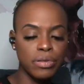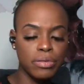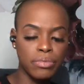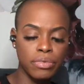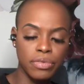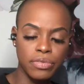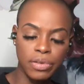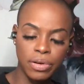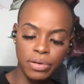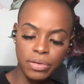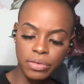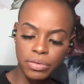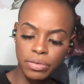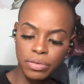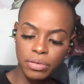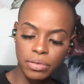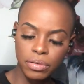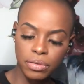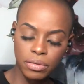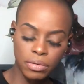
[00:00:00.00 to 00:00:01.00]
in reverse.
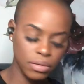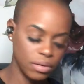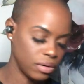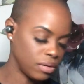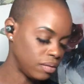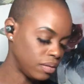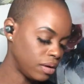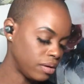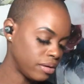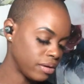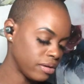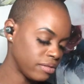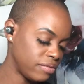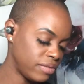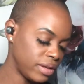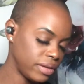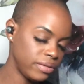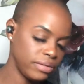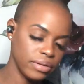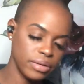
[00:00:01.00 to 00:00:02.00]
No longer
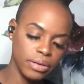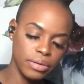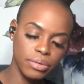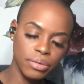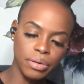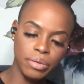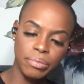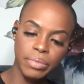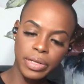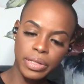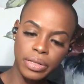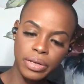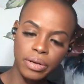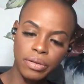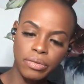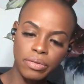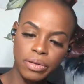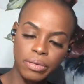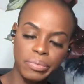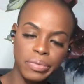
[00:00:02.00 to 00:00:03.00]
investing during the month of
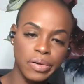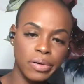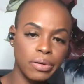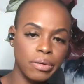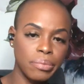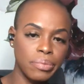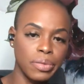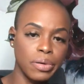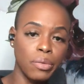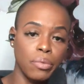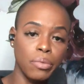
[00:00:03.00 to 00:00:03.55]
November. Oh, the